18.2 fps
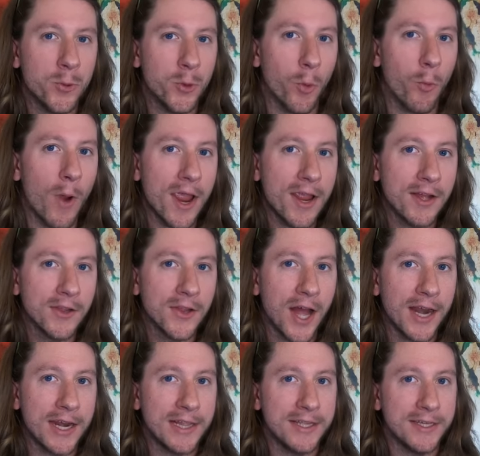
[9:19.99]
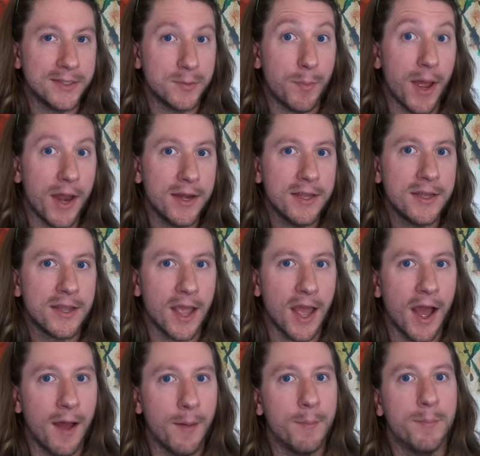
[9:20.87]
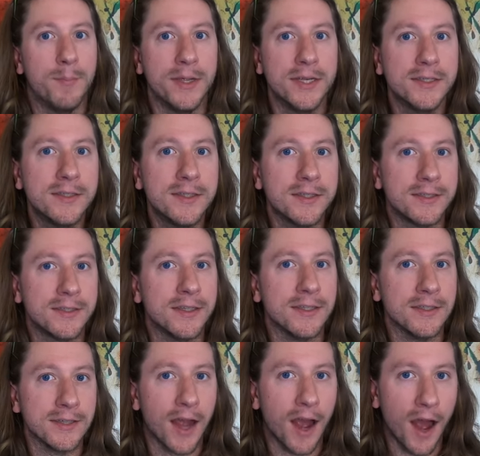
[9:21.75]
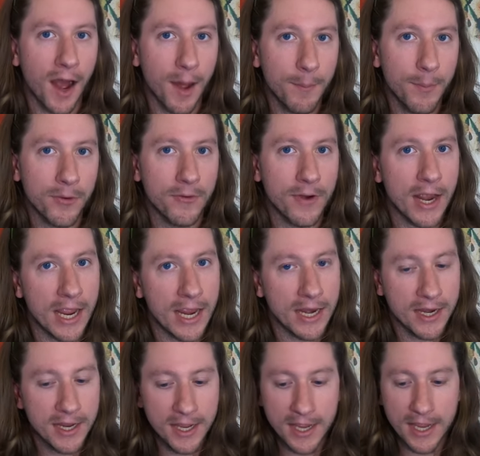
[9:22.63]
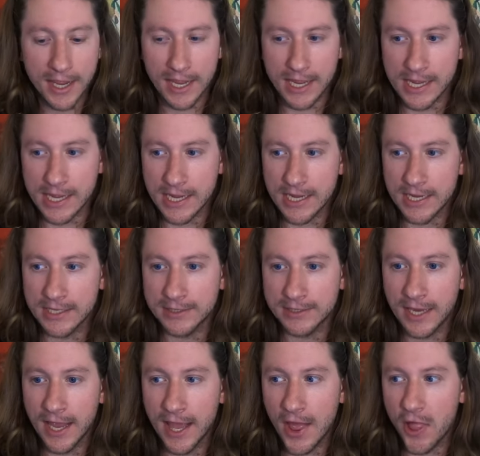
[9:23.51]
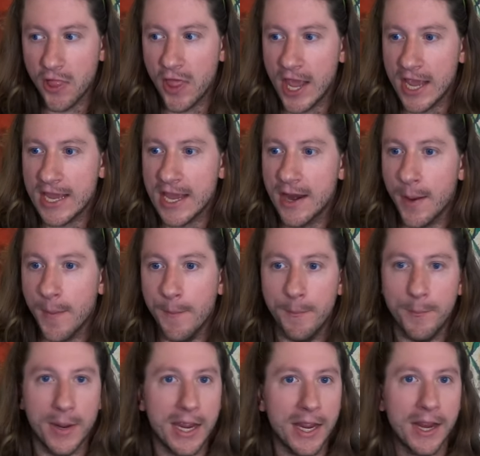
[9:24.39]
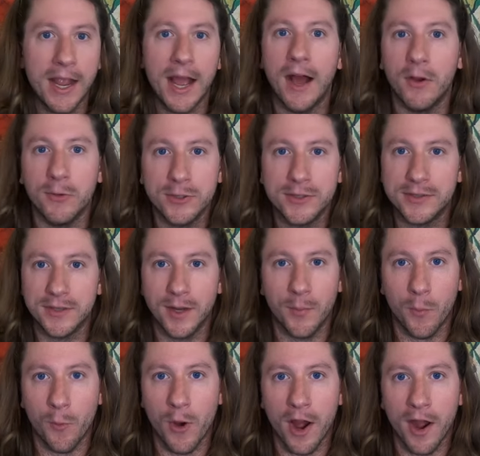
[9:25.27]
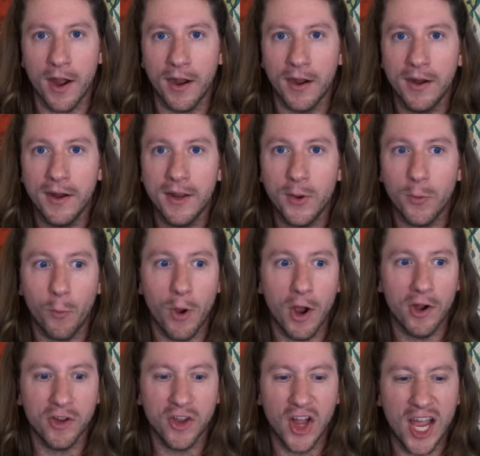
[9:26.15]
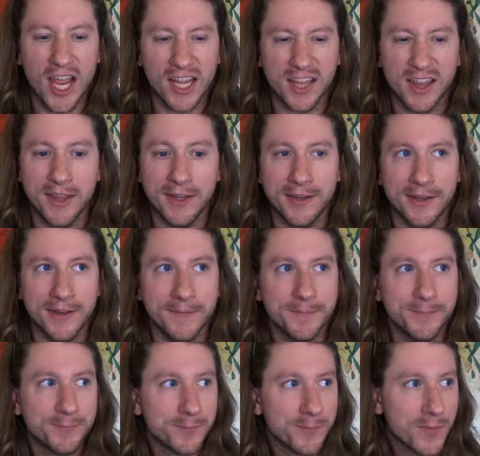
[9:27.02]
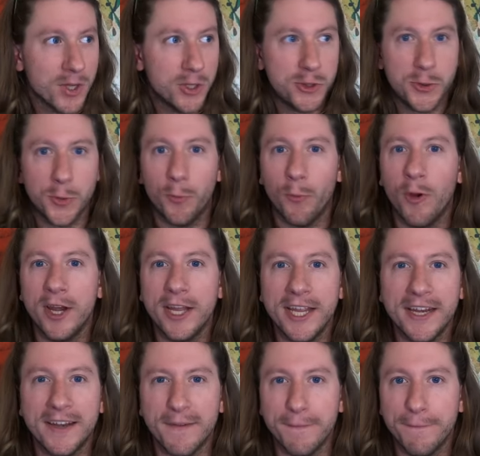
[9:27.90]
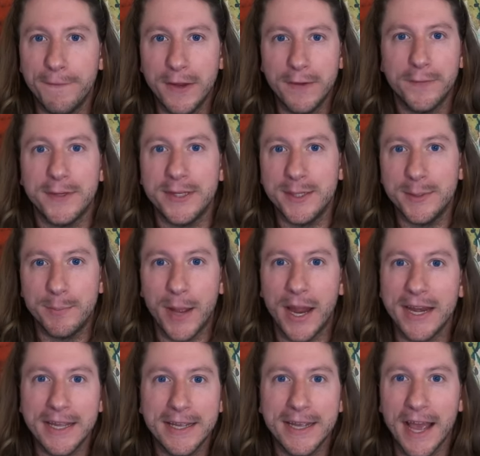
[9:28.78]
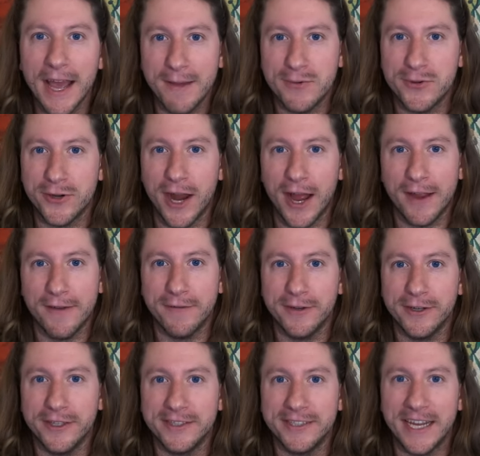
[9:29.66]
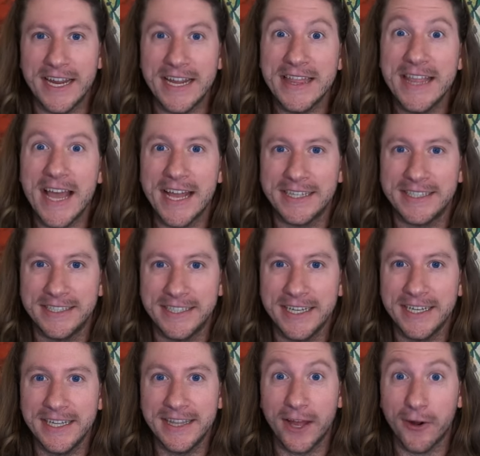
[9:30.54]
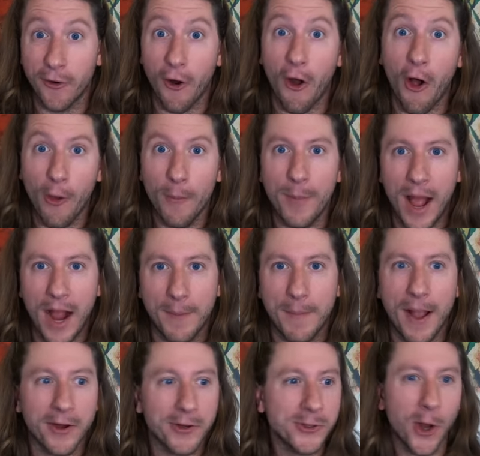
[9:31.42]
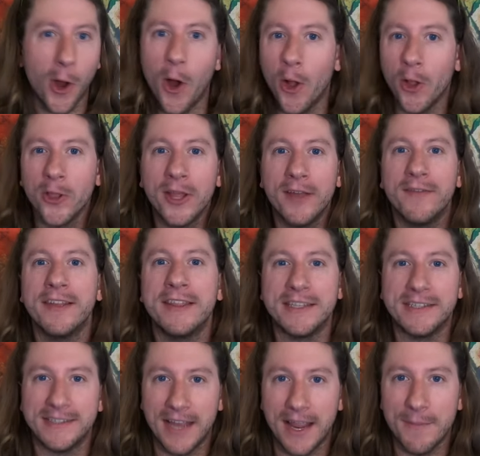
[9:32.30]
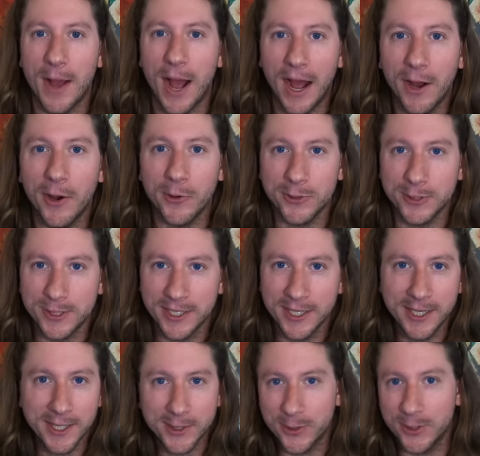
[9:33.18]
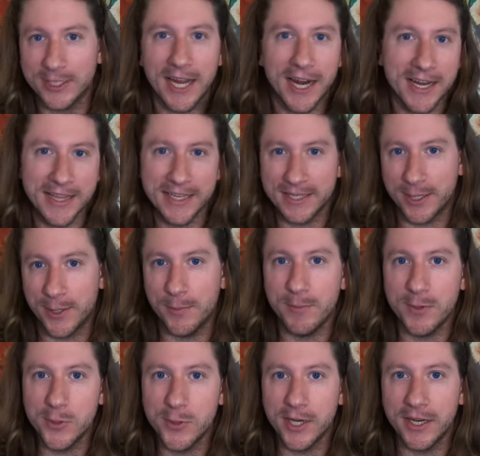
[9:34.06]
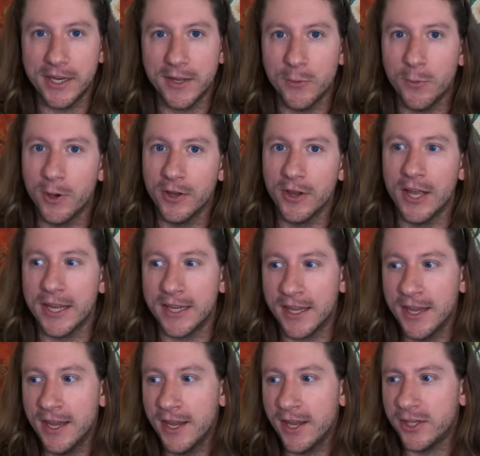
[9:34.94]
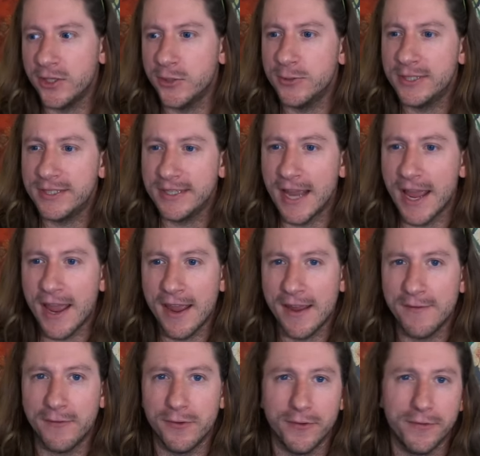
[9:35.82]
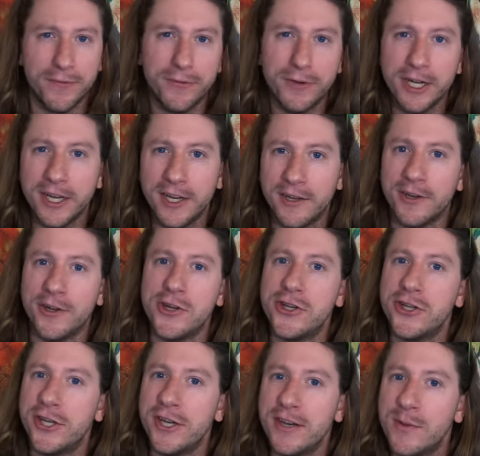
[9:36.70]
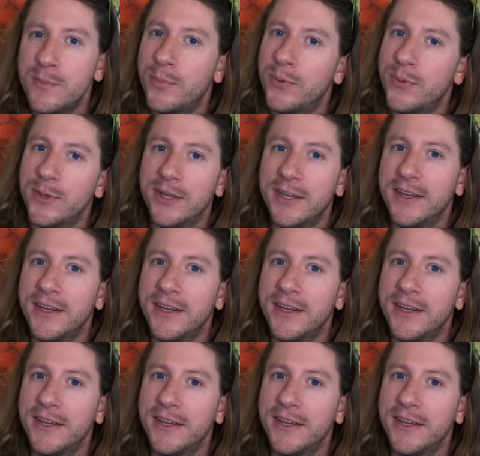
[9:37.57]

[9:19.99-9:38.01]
the way a lot of these pedicab businesses operate is they get a big house somewhere where, like, the 20 to 50 pedicab drivers in that city that are all backpackers all live in the same house. So it's kind of this community where, like, you stay for free or cheap.